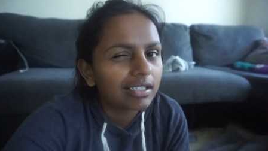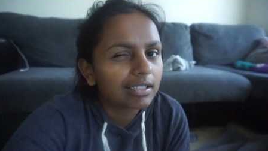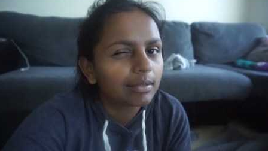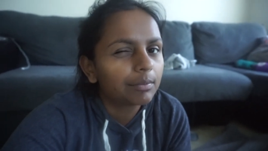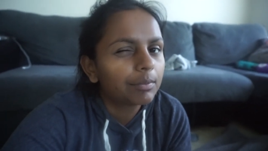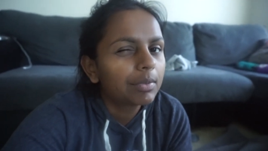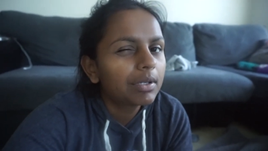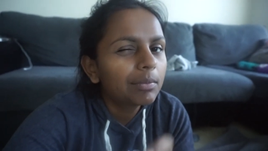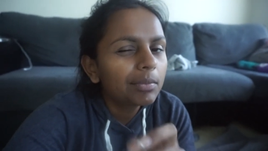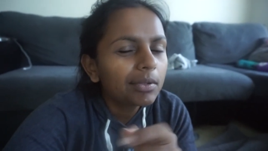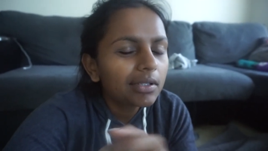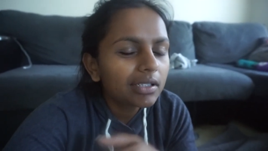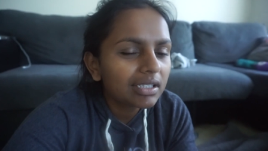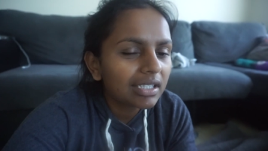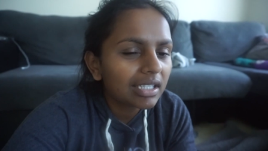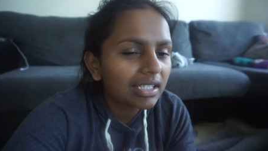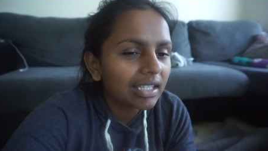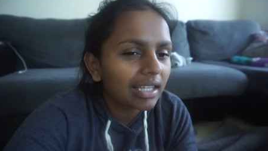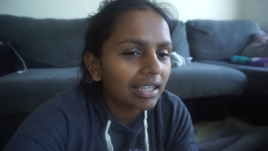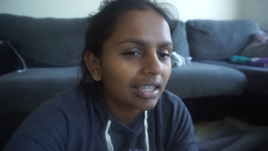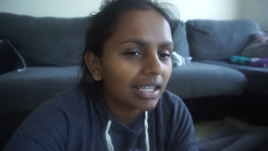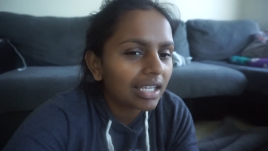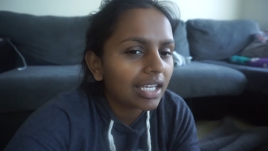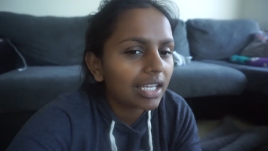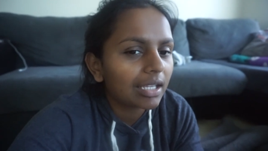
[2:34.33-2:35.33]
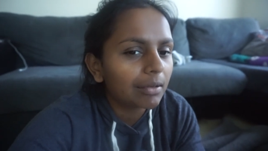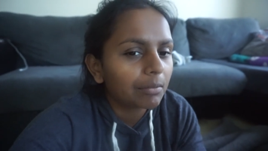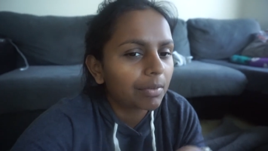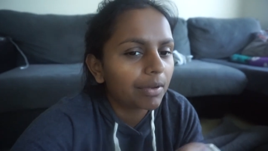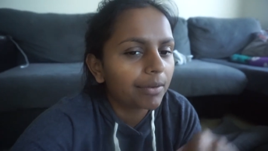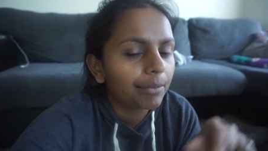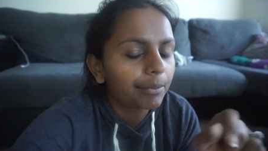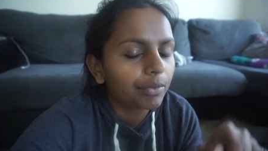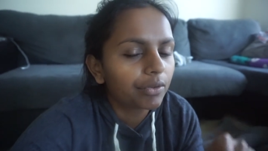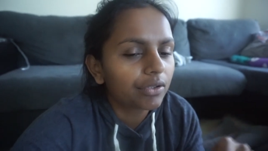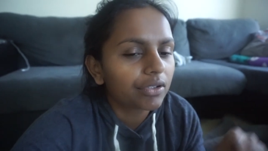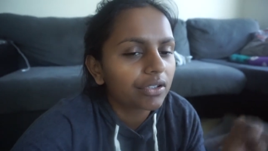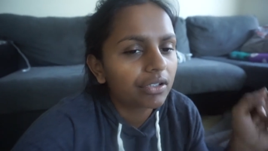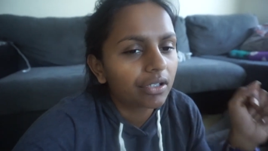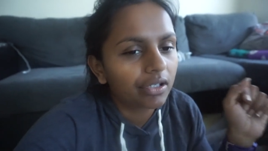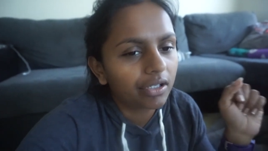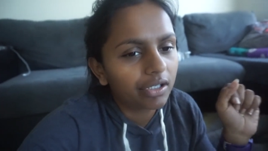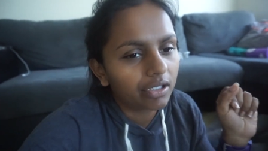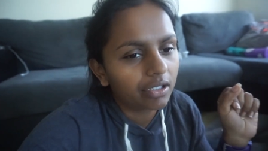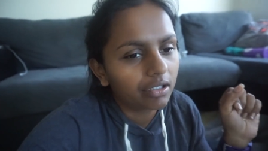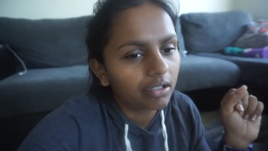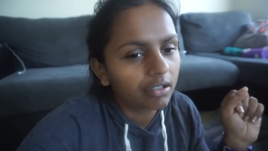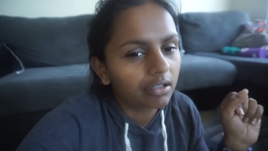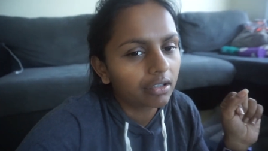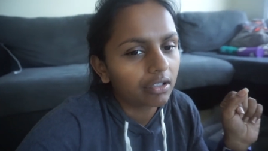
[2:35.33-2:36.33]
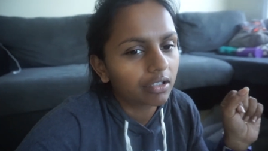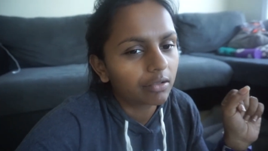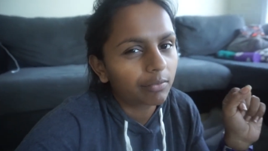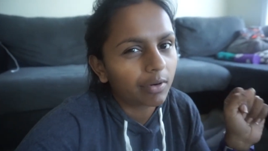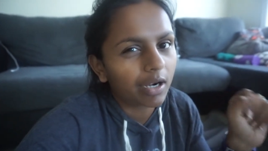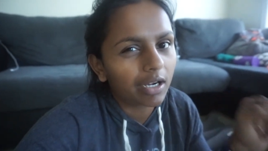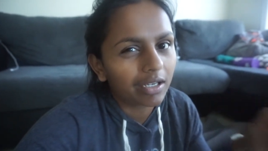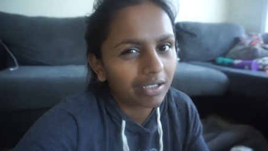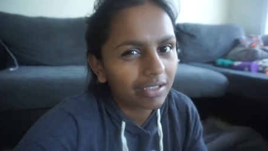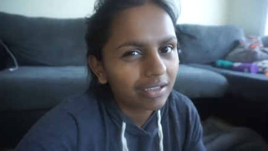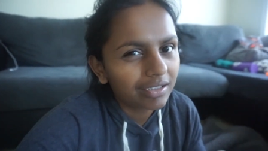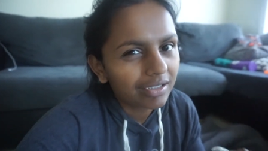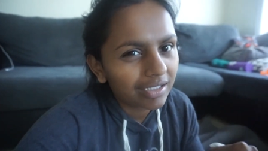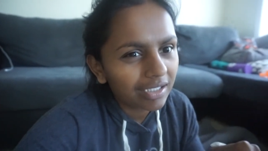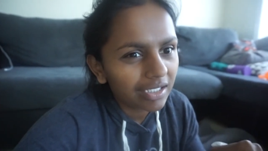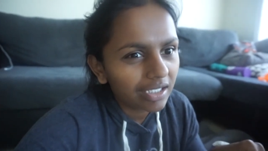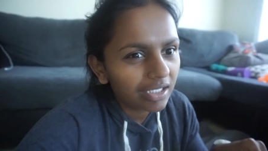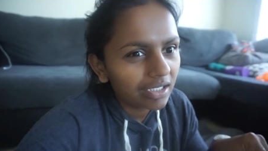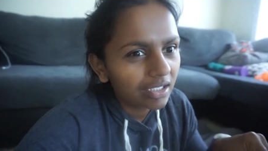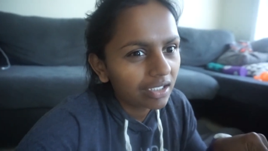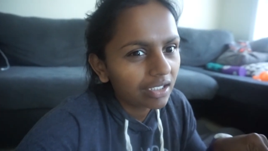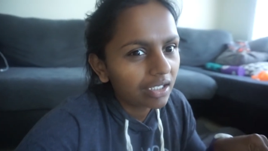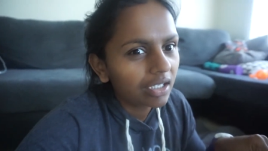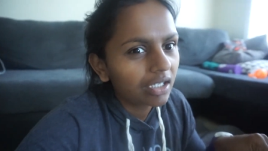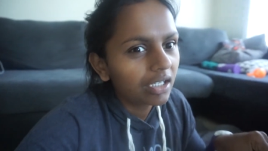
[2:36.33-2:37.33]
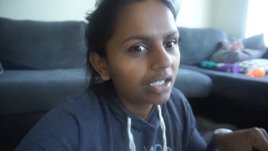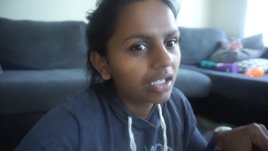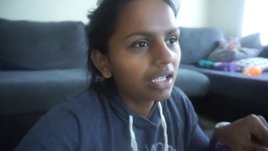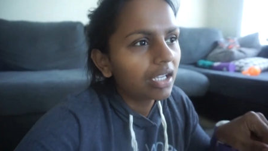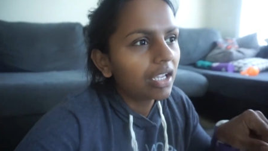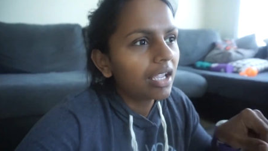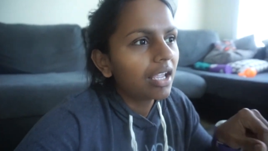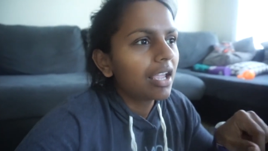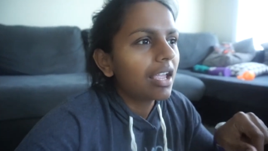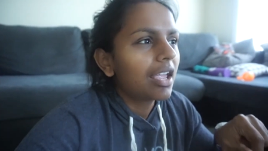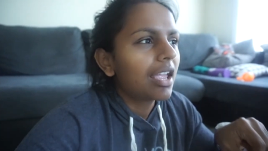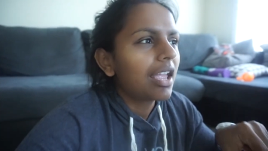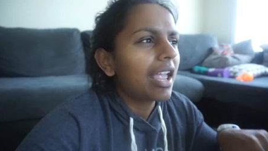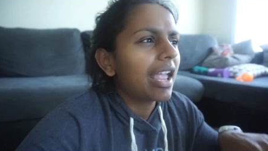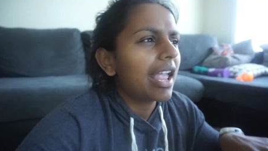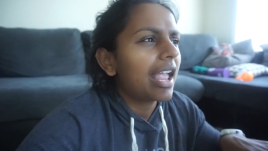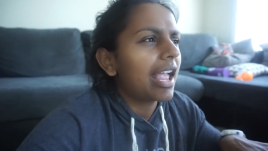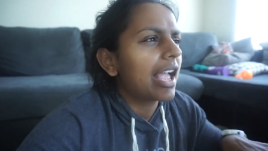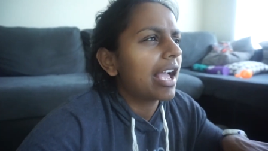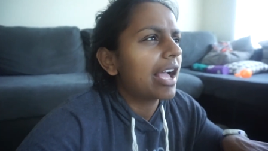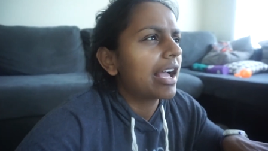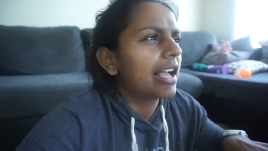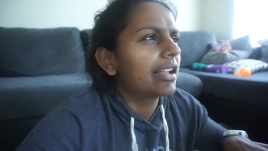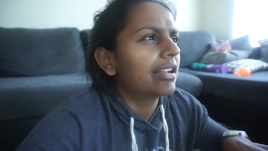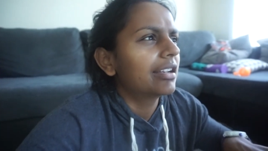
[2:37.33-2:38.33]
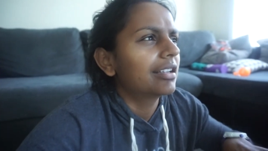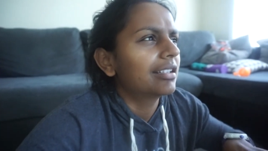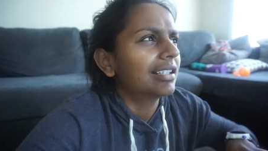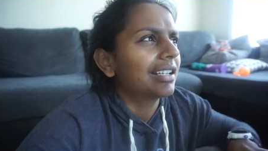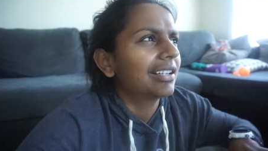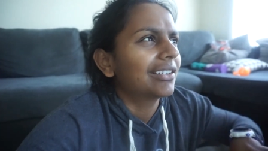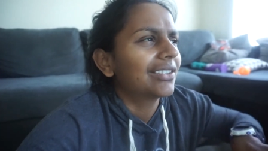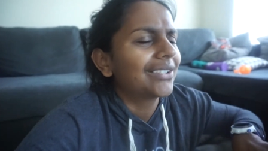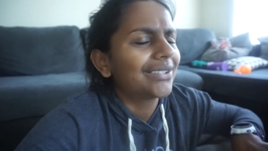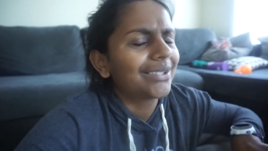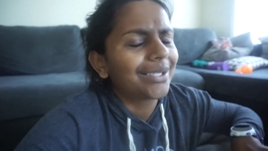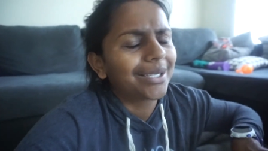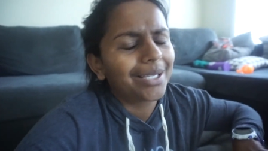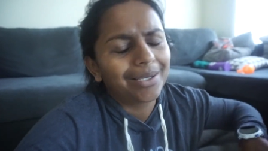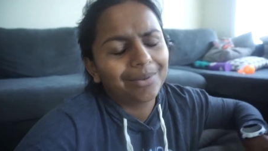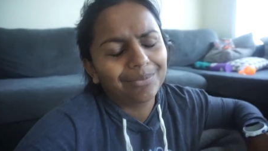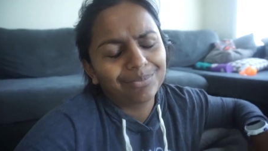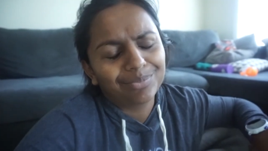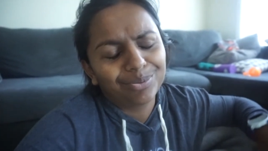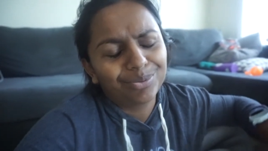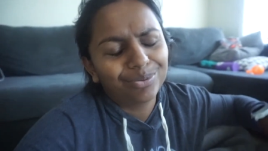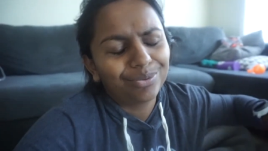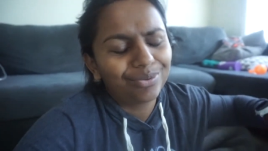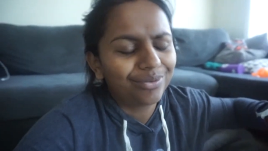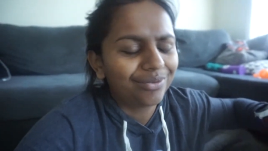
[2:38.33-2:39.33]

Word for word: Some people say that they get pimples during their pregnancy and I was like,